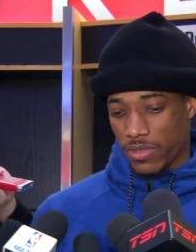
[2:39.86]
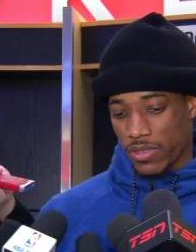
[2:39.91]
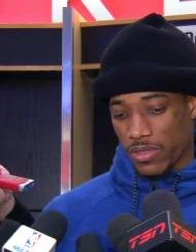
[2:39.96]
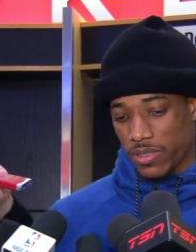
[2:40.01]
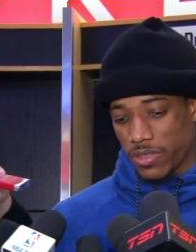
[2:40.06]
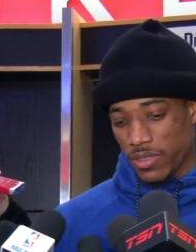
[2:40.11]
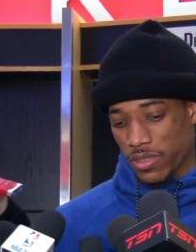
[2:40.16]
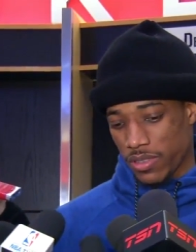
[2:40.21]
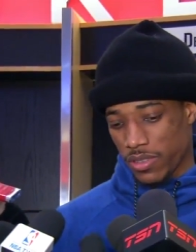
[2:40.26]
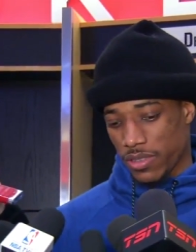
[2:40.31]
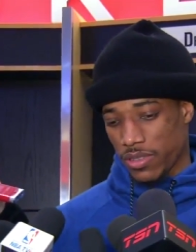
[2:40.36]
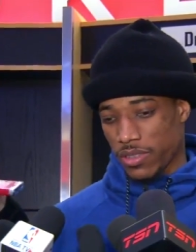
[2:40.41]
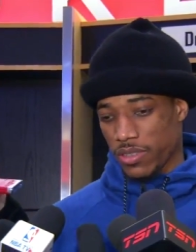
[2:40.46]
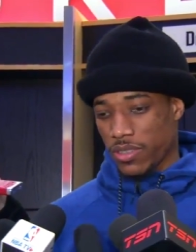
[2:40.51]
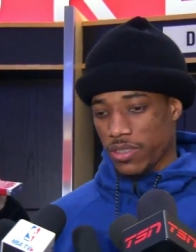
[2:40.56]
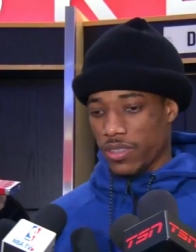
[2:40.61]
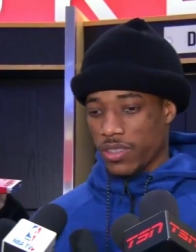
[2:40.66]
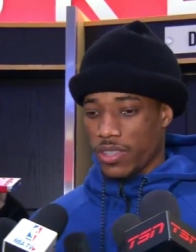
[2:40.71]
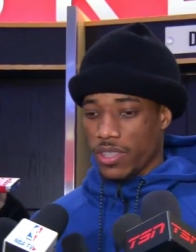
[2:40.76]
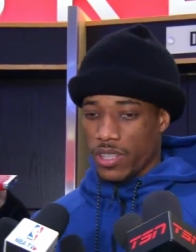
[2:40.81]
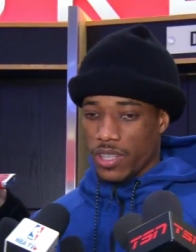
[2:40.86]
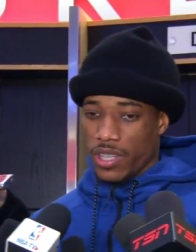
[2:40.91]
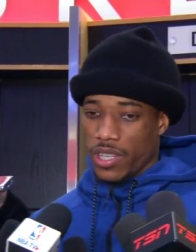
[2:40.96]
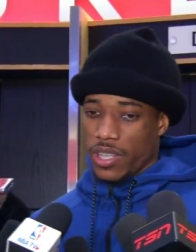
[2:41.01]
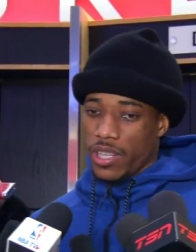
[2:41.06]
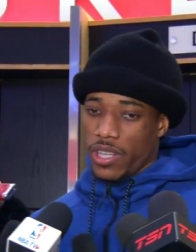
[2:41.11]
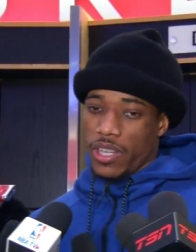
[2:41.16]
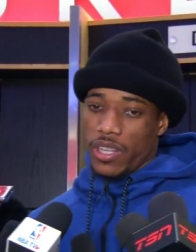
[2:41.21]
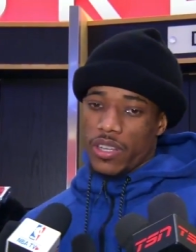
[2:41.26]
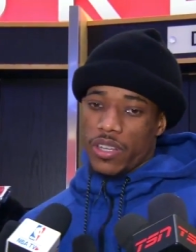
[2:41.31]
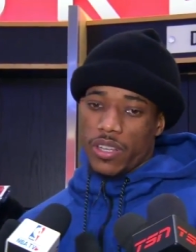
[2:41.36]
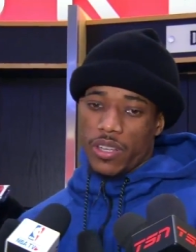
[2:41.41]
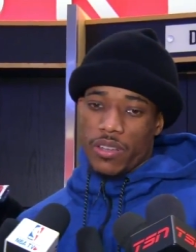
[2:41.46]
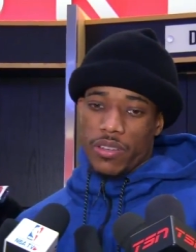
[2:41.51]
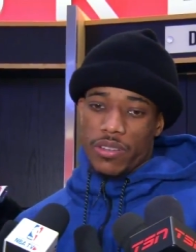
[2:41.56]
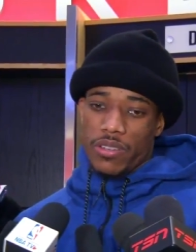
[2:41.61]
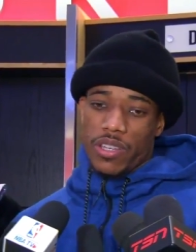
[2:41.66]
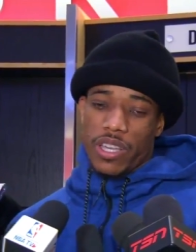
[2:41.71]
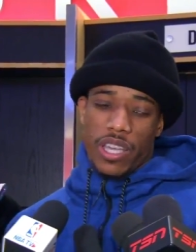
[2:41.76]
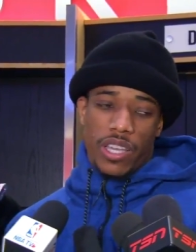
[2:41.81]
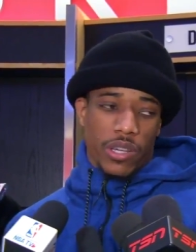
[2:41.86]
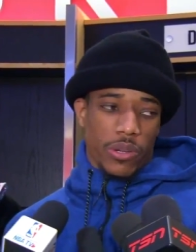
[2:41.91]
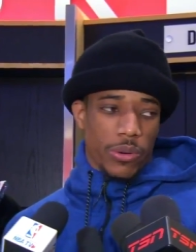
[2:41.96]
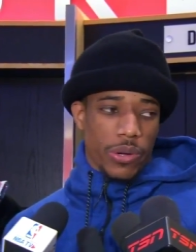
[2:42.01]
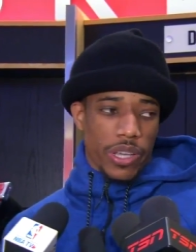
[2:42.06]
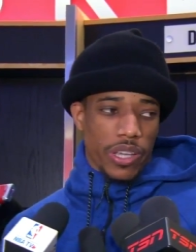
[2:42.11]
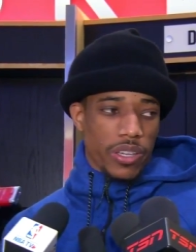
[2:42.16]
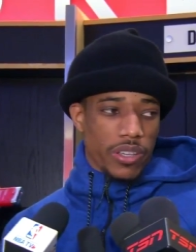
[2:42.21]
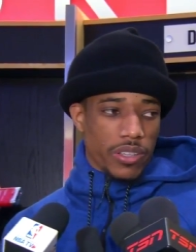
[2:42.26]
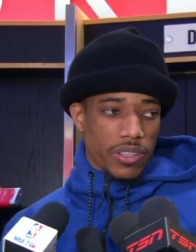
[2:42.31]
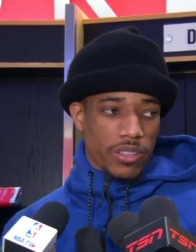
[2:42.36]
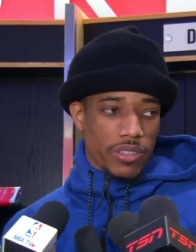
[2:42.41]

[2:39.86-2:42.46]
get over that mountaintop at that point. I mean, you can't quit.